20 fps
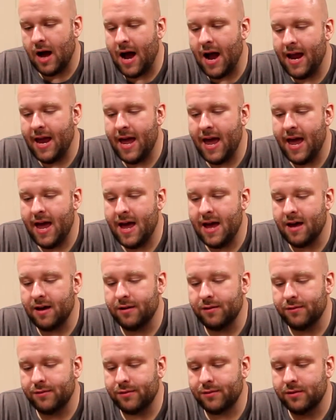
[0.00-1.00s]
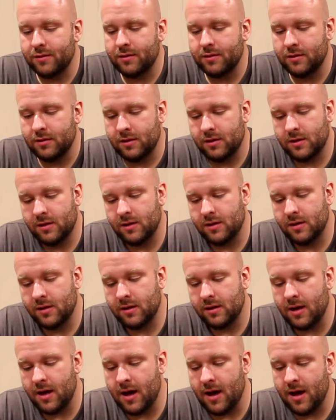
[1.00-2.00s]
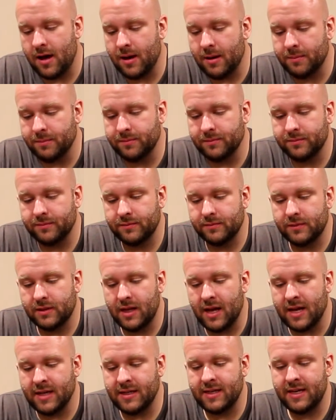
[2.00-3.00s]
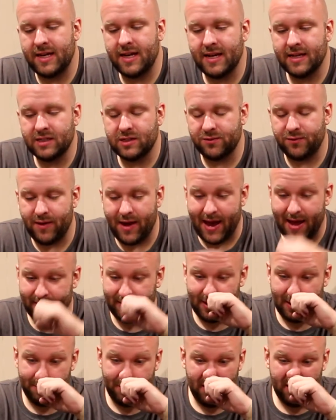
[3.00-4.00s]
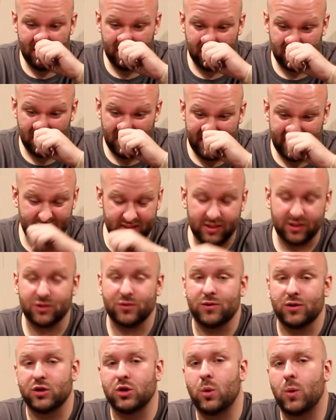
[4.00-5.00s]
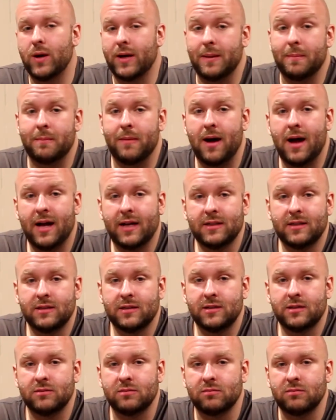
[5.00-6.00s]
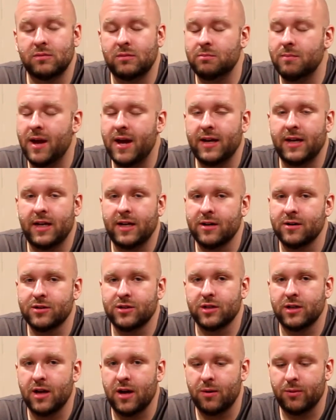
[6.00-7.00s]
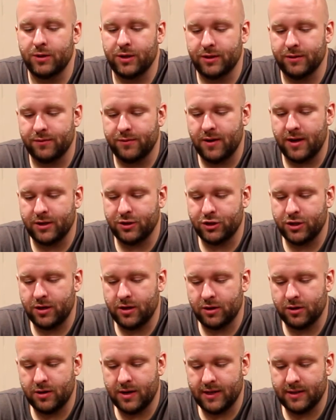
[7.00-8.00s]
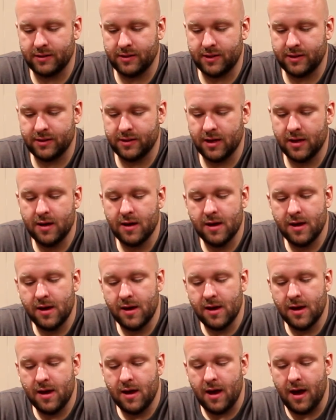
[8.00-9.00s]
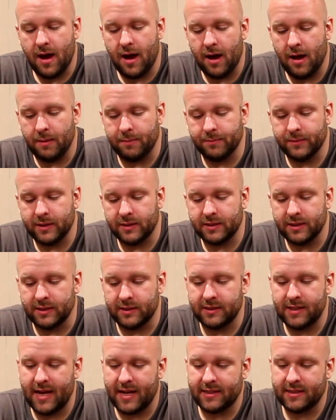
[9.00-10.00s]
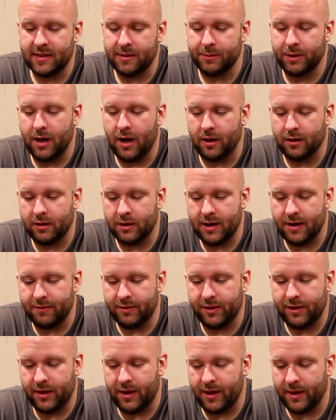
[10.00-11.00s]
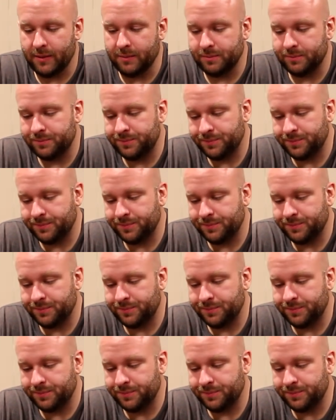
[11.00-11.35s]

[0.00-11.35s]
I have a DS Fat that I bought on Craigslist for $20 many years ago when you could find shit on Craigslist. This exact same color and everything.